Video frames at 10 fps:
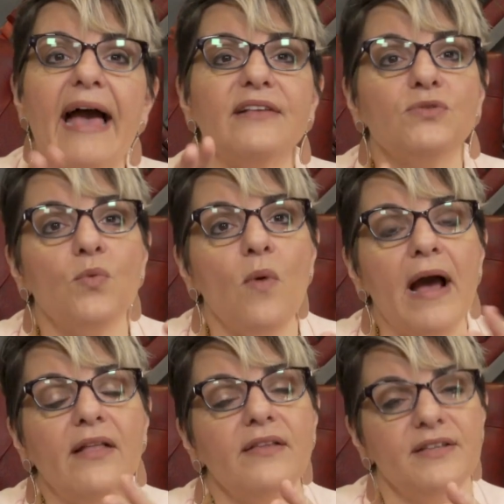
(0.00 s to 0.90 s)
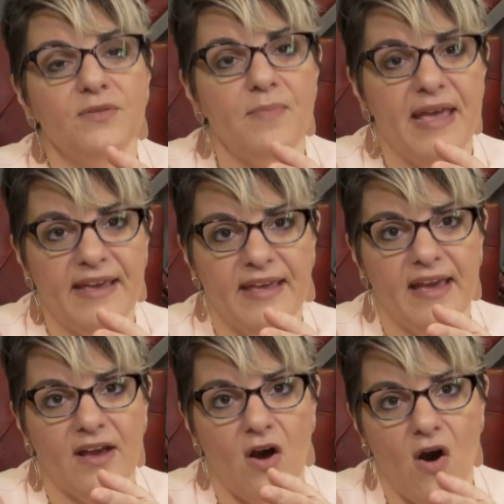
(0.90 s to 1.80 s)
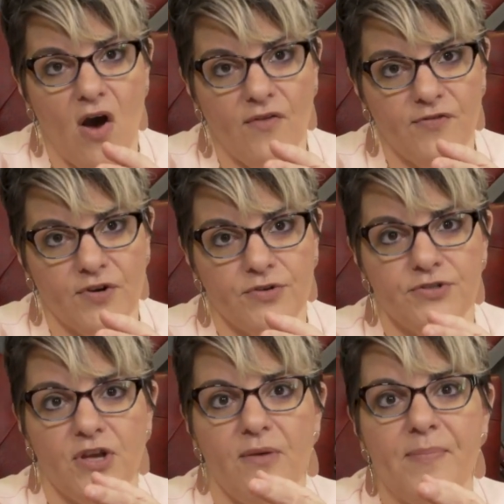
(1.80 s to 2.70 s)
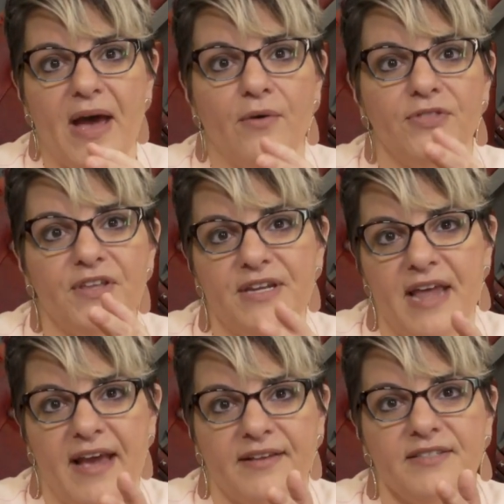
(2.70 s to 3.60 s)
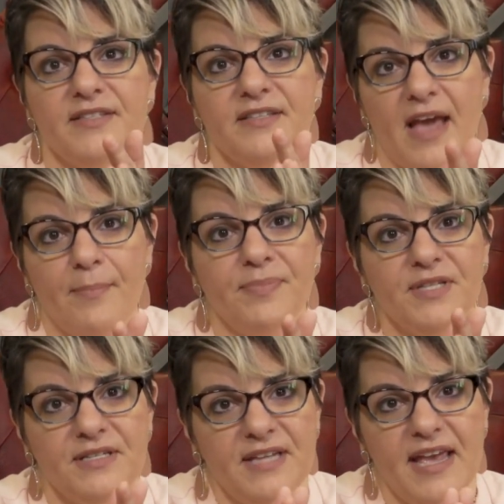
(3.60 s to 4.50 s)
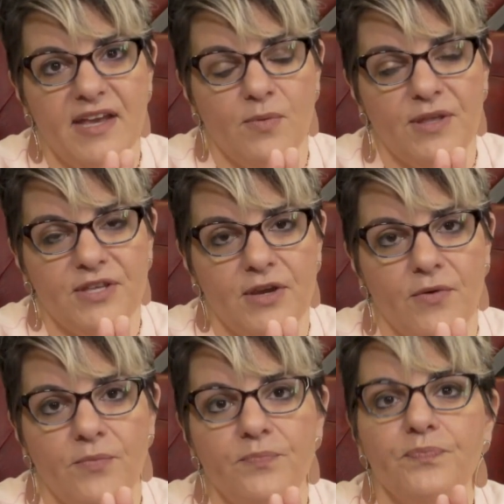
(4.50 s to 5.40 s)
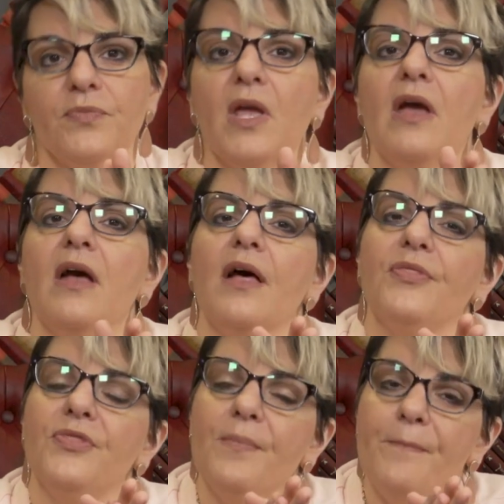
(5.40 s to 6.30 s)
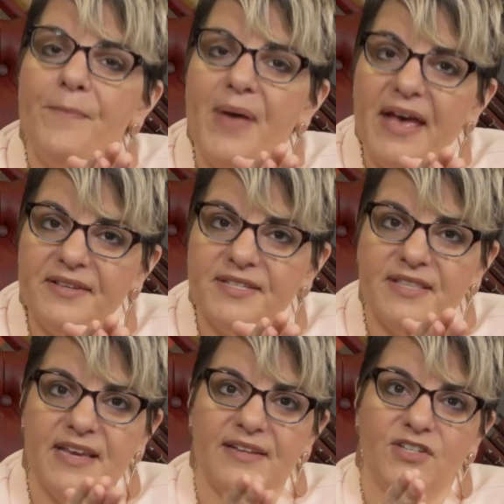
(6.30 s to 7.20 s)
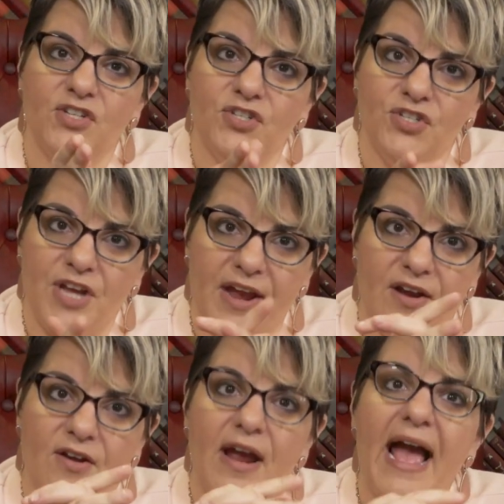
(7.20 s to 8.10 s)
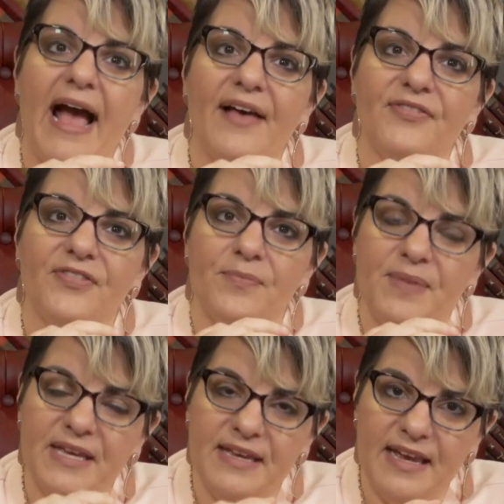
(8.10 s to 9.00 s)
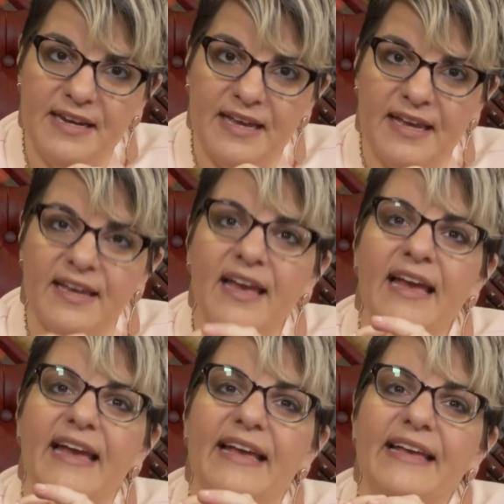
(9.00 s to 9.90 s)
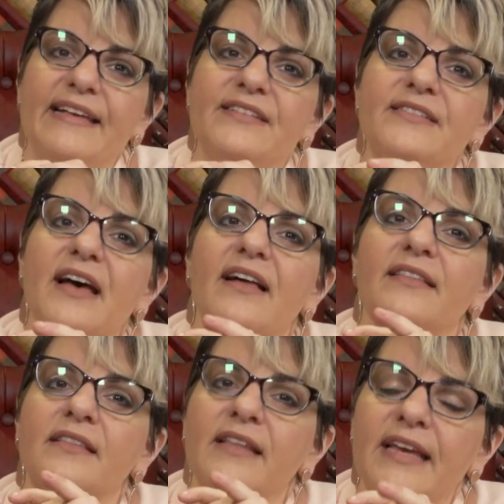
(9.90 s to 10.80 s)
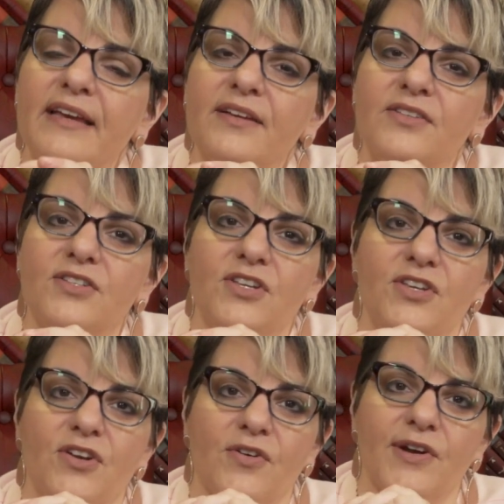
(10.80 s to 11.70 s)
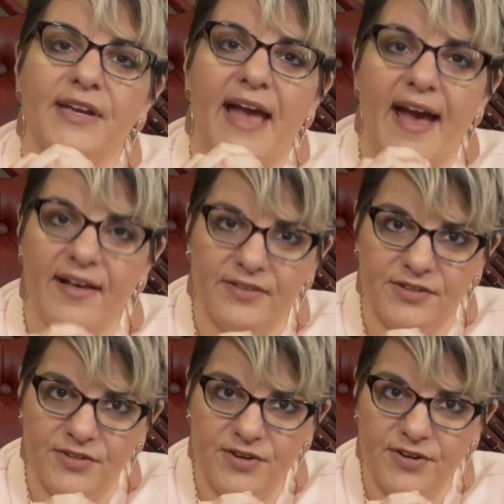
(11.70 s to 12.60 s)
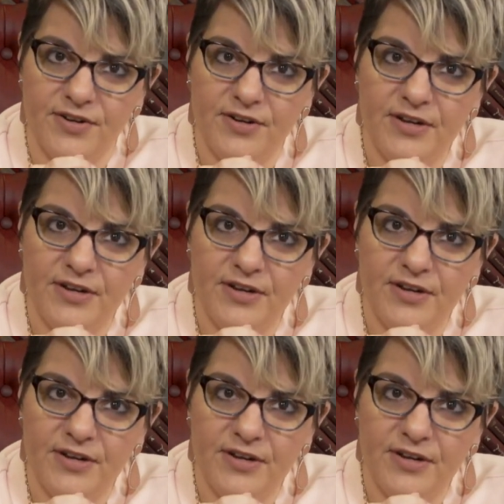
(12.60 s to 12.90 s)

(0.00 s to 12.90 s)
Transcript: as well as making offers about the next step to take with you. The best thing to share at the beginning is a link to your calendar.